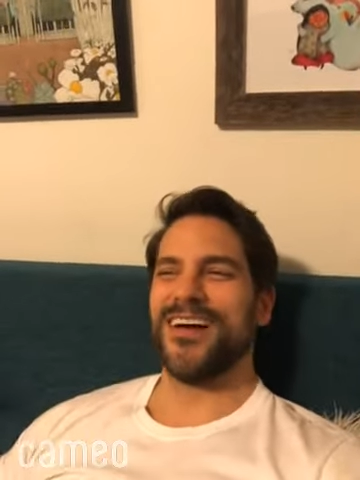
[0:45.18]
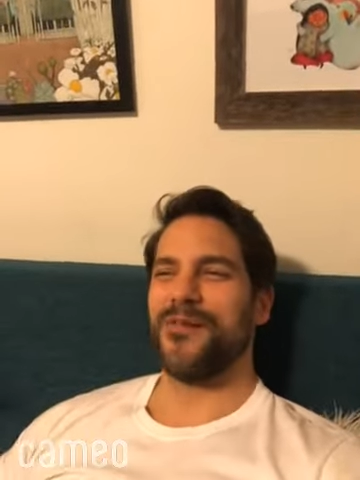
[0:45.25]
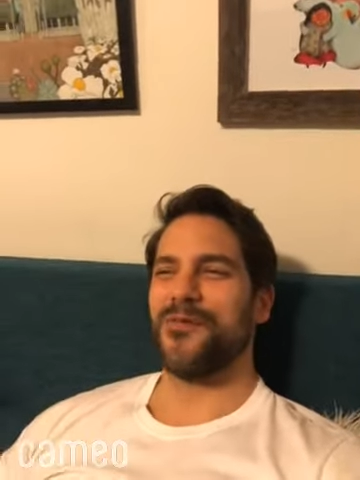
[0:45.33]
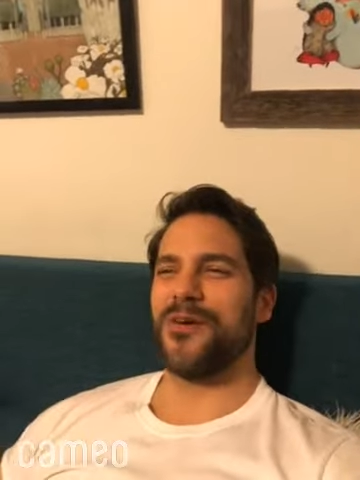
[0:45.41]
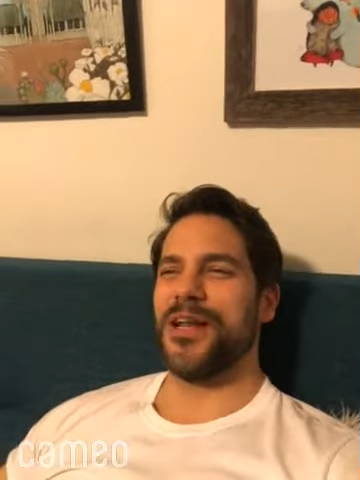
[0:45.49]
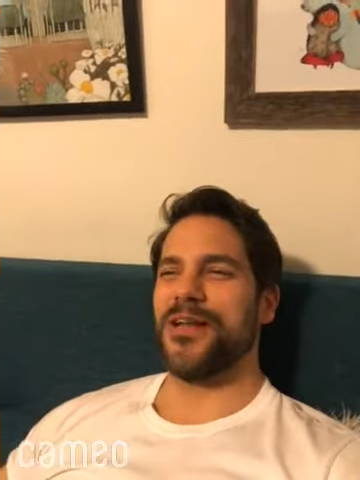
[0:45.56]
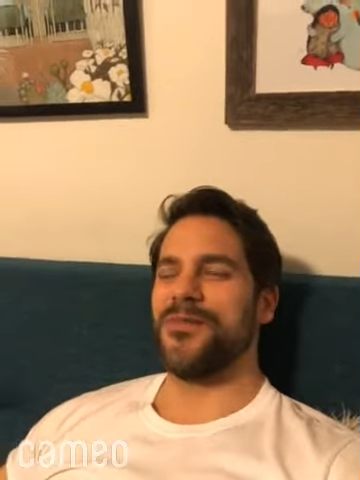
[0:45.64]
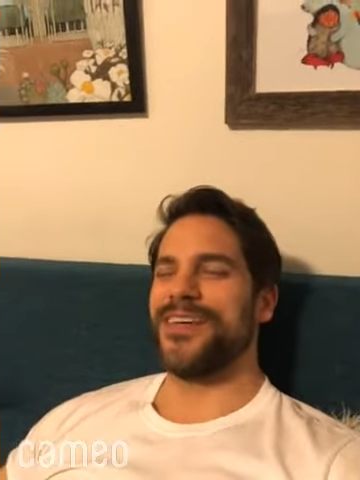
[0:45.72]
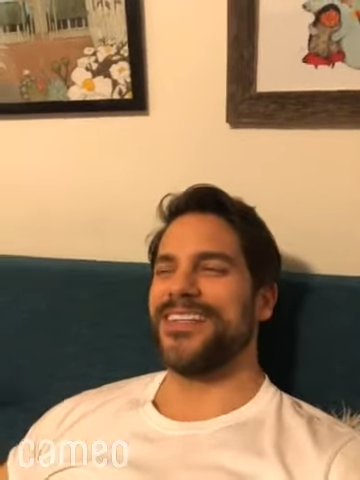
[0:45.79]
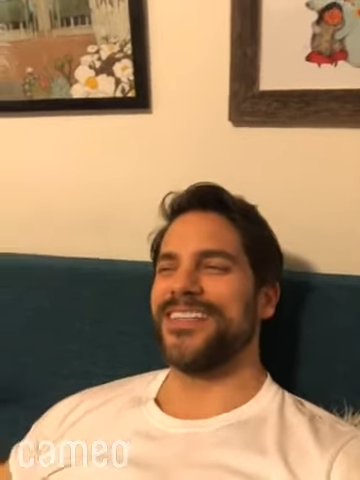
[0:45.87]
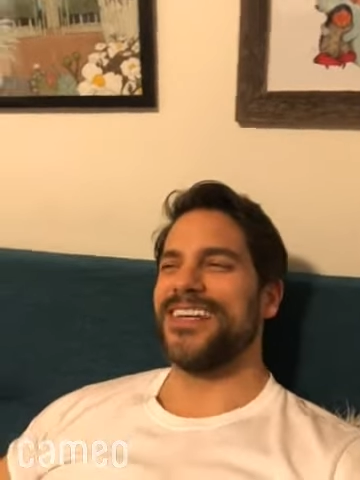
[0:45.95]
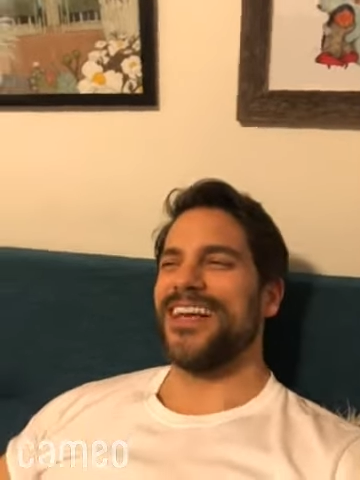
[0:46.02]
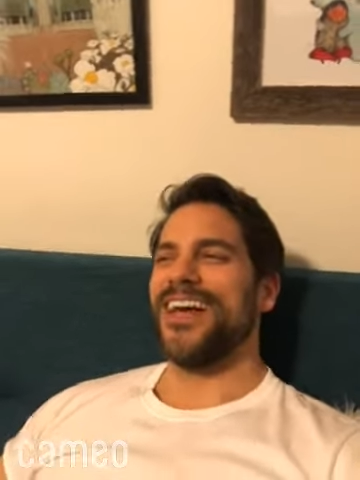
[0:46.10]
were
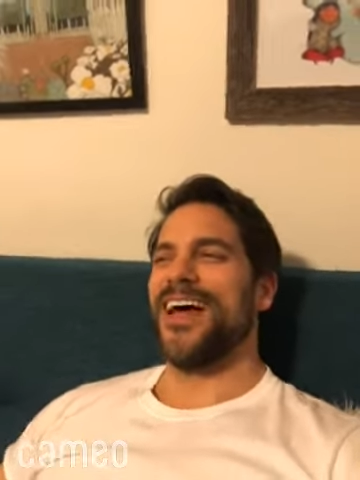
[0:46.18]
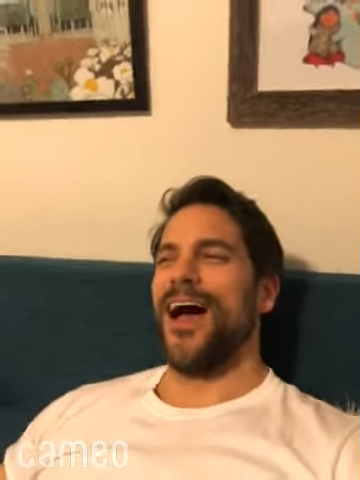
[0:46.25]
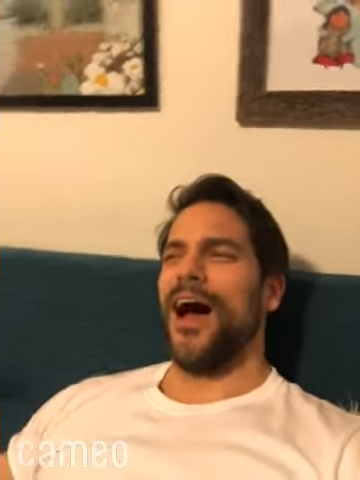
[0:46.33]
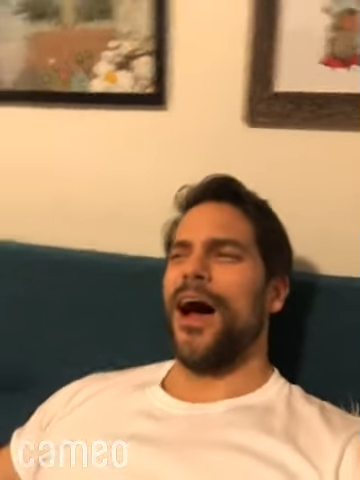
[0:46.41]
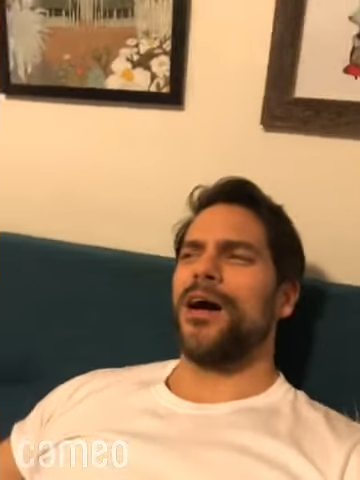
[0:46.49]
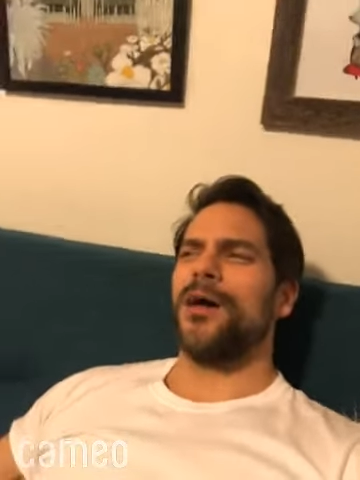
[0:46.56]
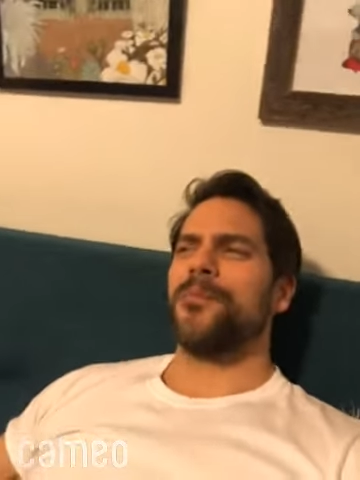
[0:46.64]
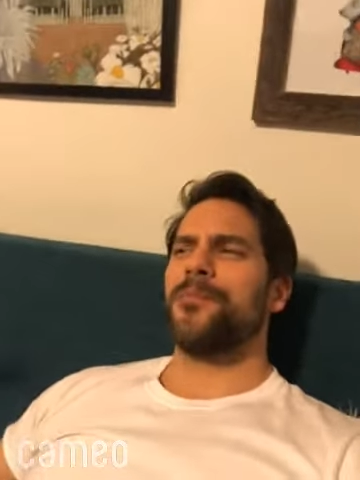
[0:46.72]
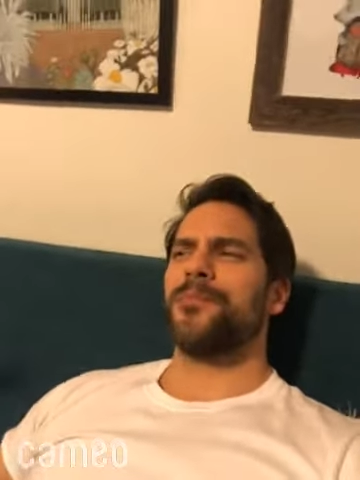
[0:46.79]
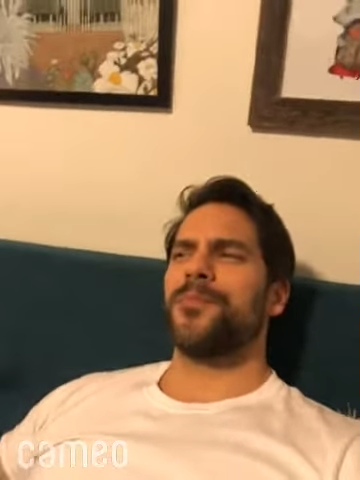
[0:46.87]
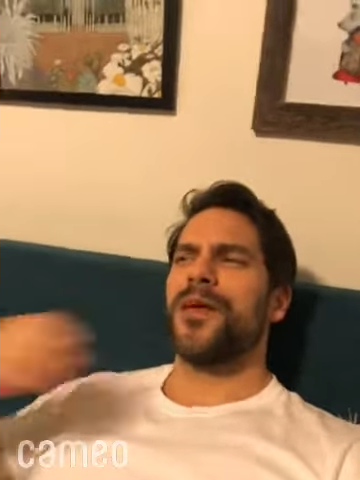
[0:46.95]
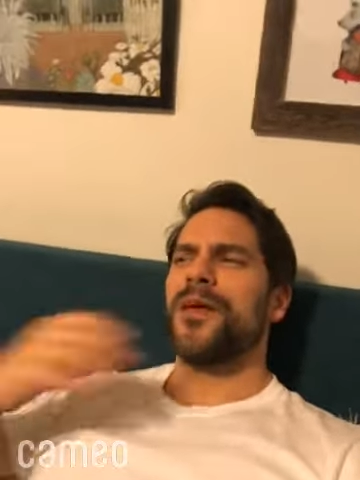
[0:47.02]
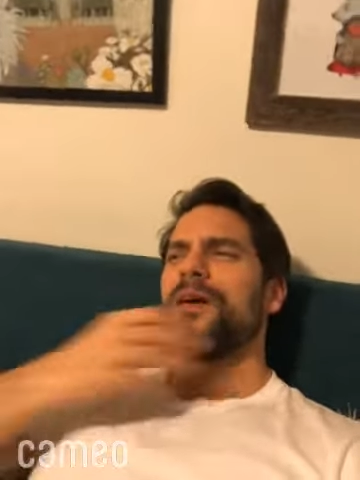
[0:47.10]
enemies.
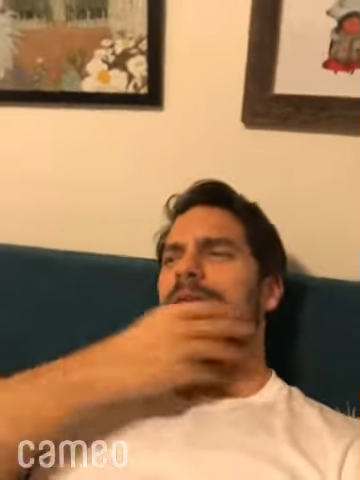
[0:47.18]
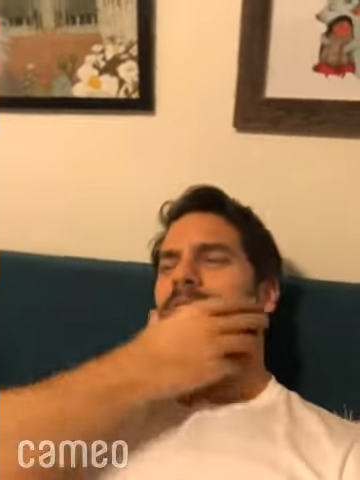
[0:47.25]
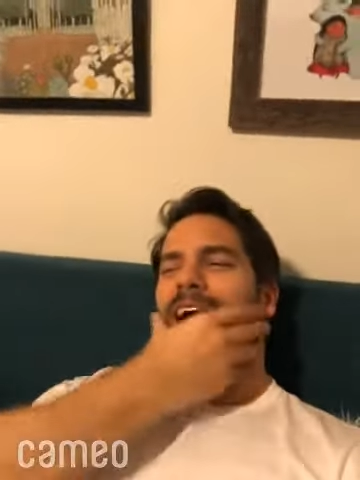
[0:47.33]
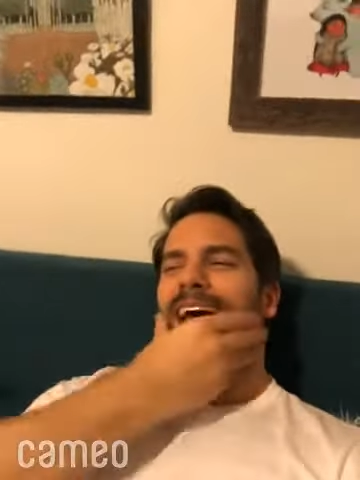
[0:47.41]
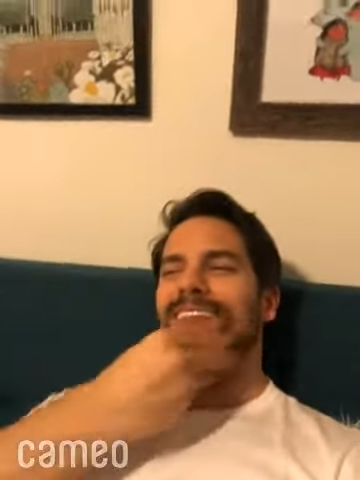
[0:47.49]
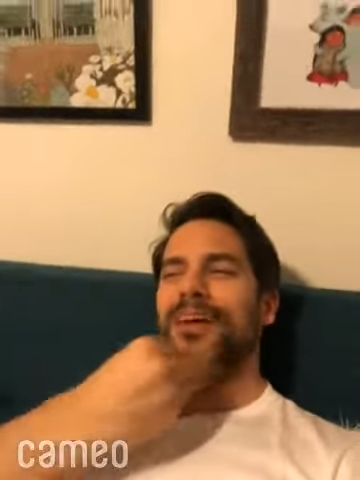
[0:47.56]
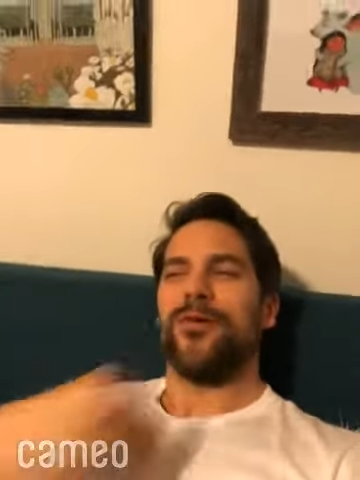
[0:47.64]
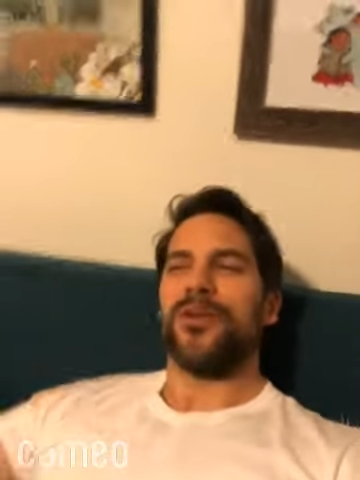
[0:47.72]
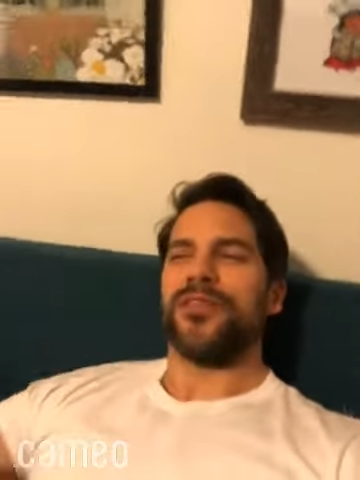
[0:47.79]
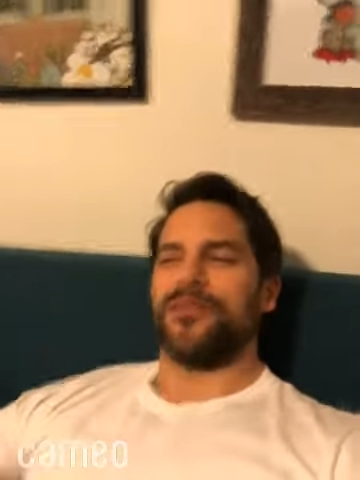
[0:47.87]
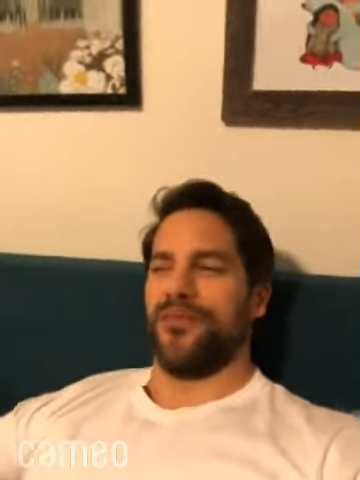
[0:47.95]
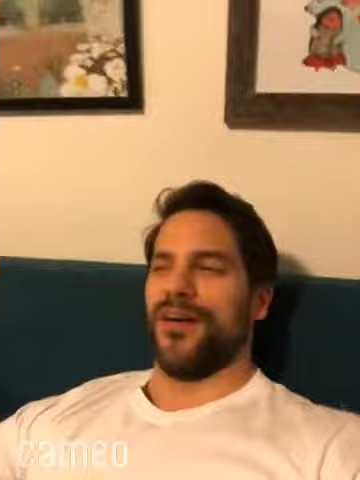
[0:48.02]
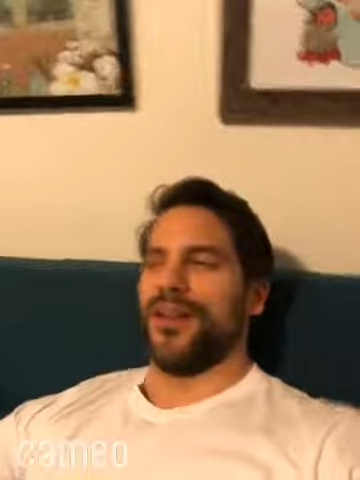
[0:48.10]
I think one of
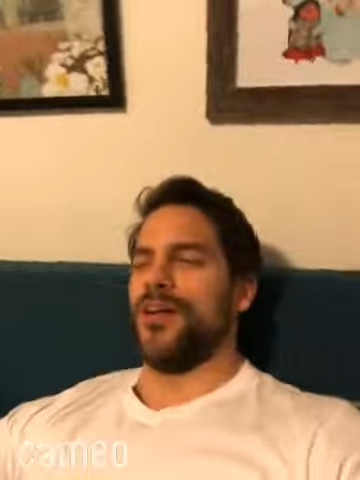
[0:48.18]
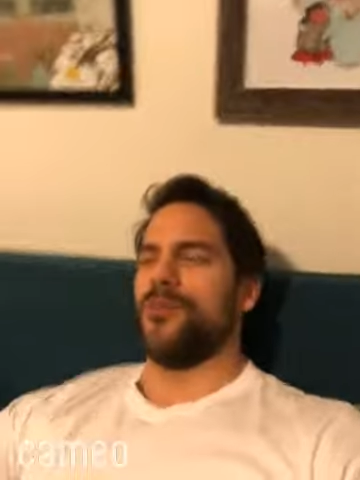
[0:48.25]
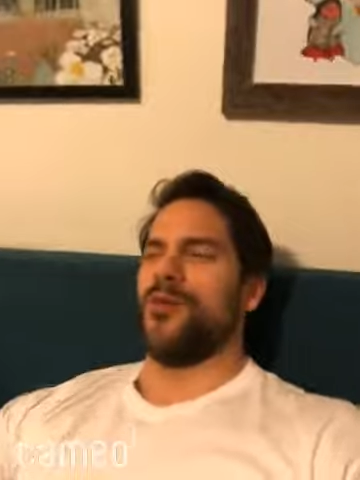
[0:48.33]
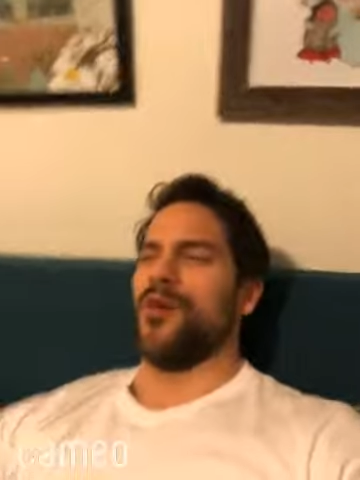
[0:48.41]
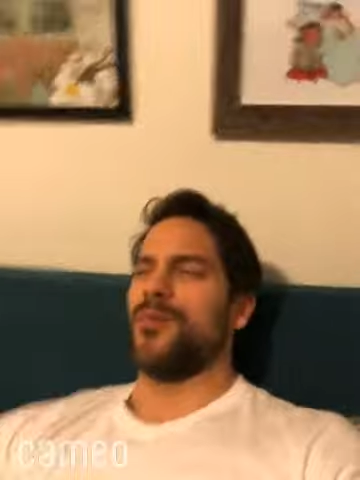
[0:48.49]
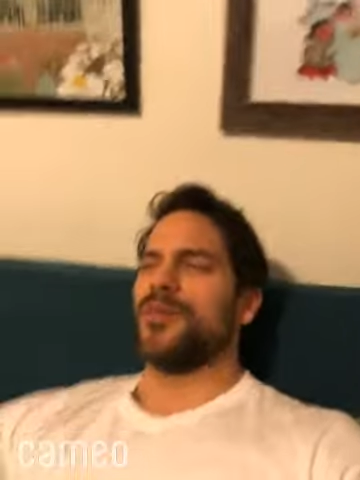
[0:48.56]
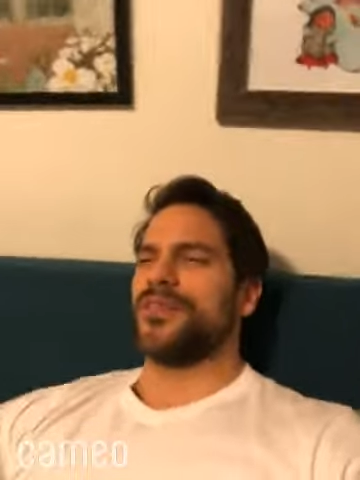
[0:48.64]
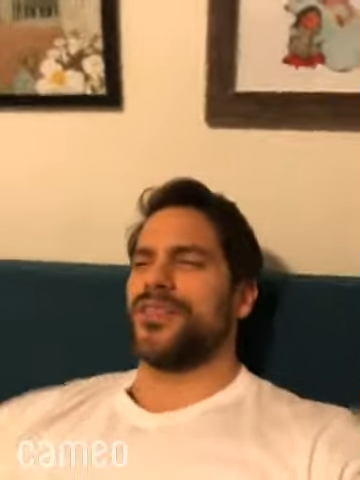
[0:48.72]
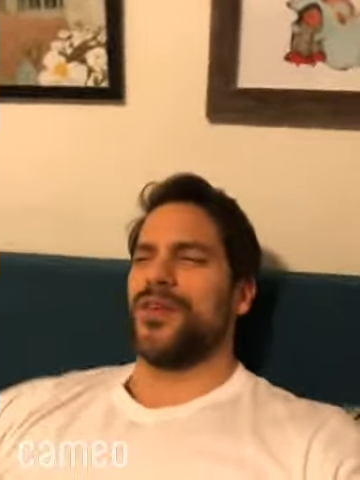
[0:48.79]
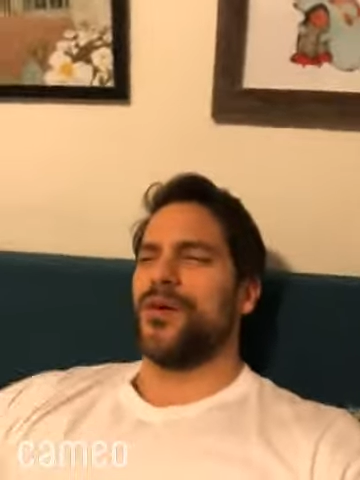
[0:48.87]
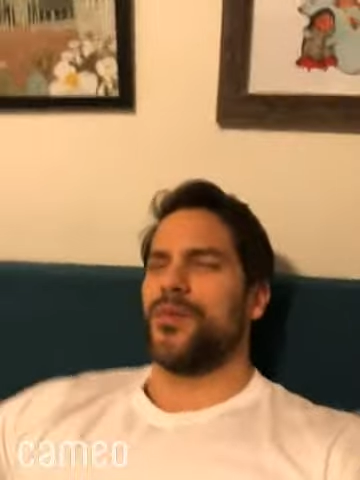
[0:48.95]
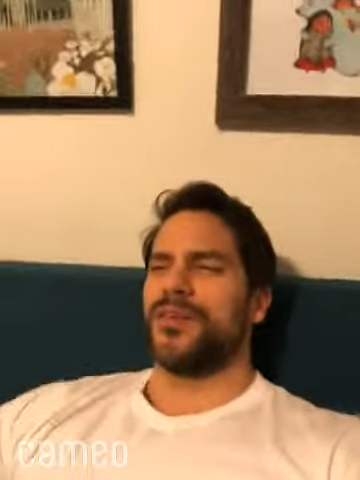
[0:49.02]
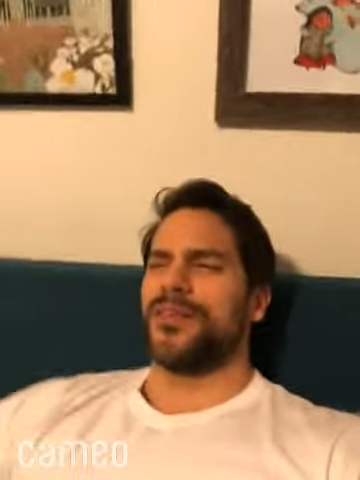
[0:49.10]
the funnier moments,
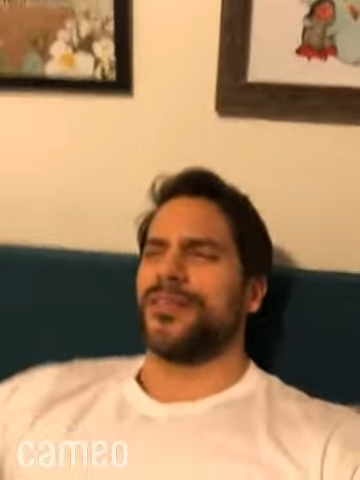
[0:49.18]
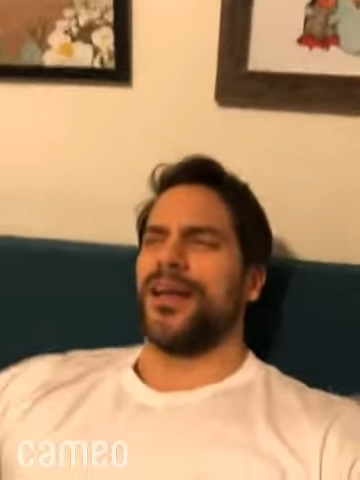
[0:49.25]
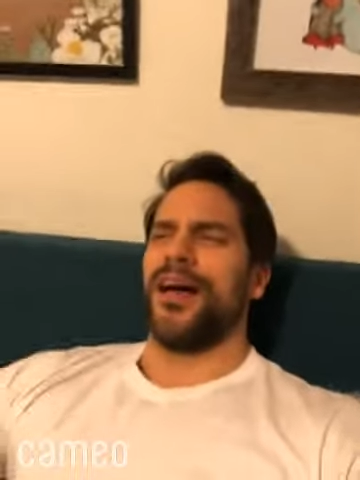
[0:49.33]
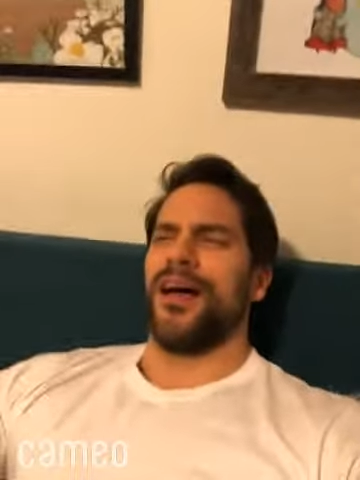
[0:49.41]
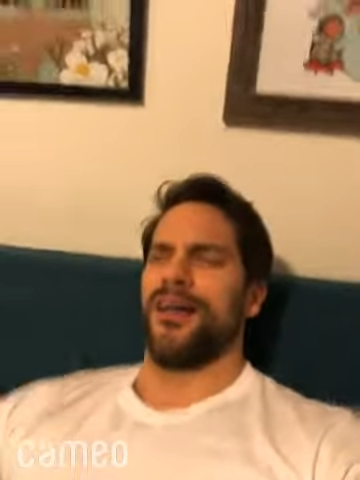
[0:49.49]
though, was